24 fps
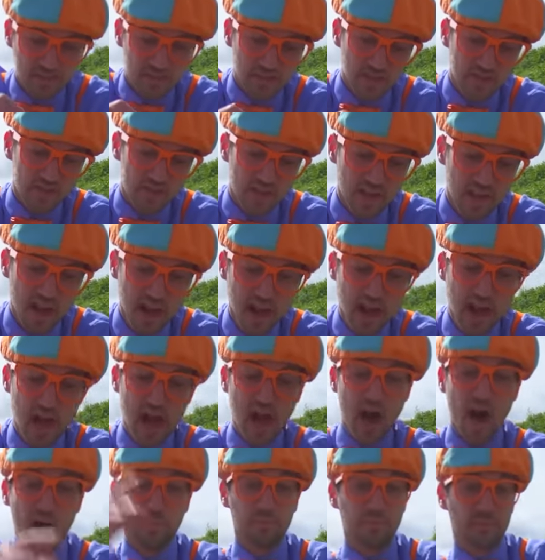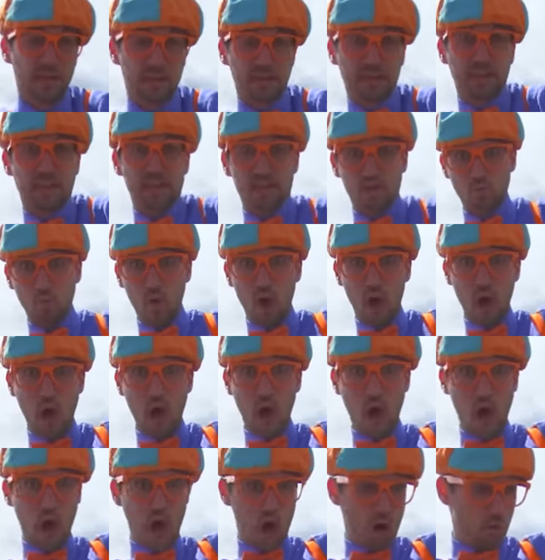those up like this.
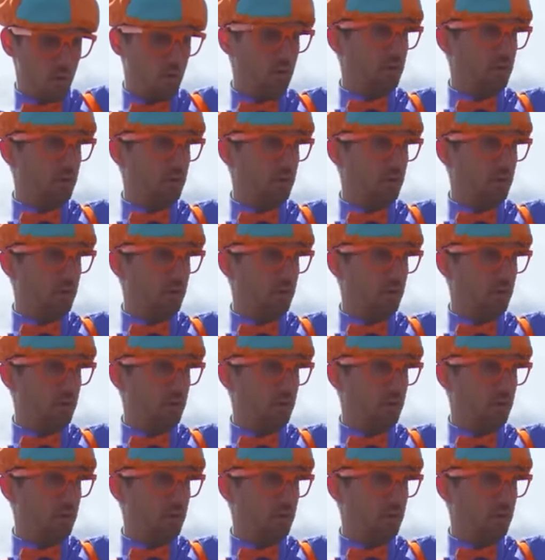Whoa!